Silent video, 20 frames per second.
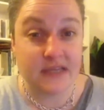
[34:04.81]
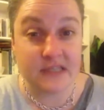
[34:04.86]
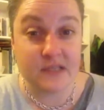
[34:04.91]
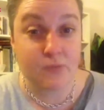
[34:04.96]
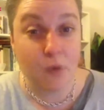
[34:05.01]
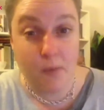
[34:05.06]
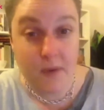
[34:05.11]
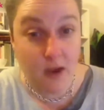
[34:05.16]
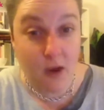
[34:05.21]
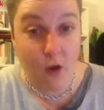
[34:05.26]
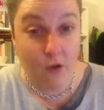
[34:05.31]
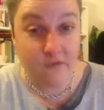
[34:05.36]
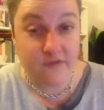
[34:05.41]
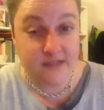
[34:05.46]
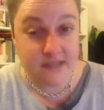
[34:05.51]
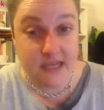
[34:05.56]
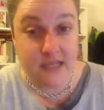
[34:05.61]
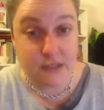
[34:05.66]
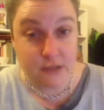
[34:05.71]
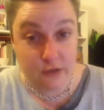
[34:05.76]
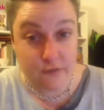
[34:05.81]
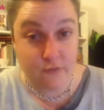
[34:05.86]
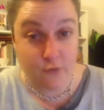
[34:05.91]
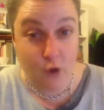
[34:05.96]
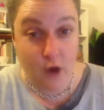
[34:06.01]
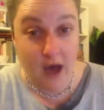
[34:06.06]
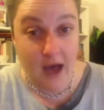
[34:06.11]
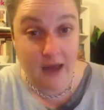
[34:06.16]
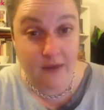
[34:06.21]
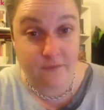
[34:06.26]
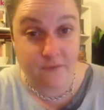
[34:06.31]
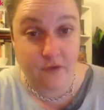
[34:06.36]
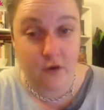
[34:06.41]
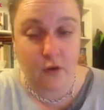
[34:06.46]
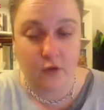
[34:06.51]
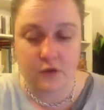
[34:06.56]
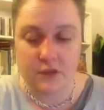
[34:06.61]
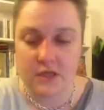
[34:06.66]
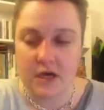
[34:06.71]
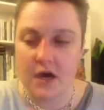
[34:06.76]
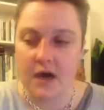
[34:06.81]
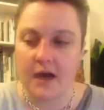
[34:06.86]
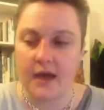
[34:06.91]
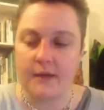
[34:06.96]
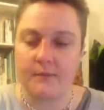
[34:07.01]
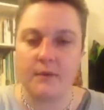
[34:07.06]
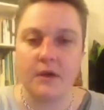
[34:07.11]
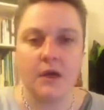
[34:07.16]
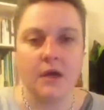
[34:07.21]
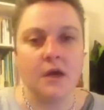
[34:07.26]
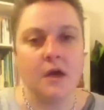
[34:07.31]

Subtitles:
It's probably a conversation you've not had for a long time.